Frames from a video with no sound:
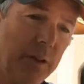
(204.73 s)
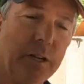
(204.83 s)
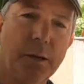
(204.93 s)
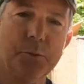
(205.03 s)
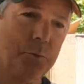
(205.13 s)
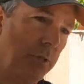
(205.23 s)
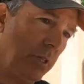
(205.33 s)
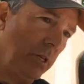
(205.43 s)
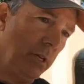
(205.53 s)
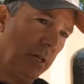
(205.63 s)
then it comes with
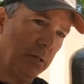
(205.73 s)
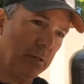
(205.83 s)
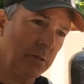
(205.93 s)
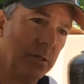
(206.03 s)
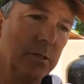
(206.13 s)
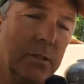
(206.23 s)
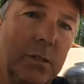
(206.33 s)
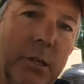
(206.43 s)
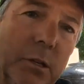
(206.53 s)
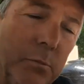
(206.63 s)

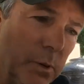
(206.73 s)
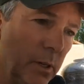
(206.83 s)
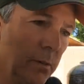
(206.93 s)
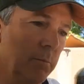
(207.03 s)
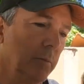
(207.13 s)
some